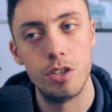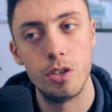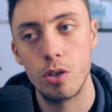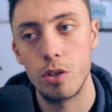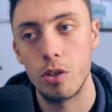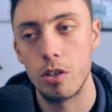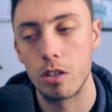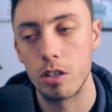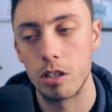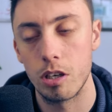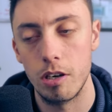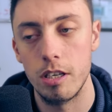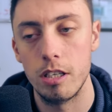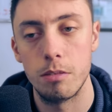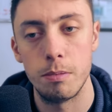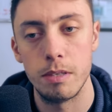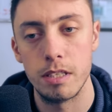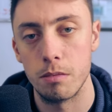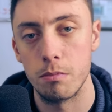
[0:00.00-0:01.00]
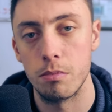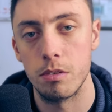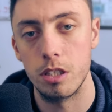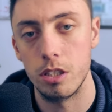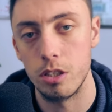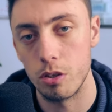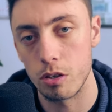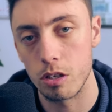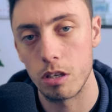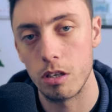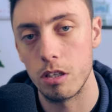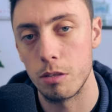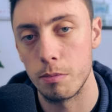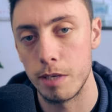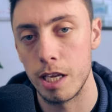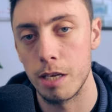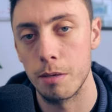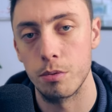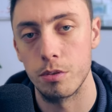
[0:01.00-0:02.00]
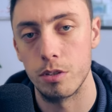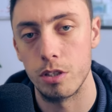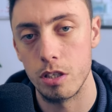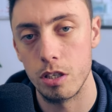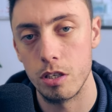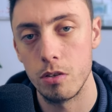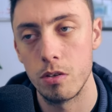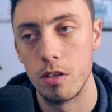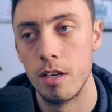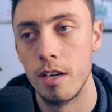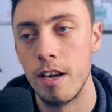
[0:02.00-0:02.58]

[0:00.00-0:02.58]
not going to be something that you're going to be able to do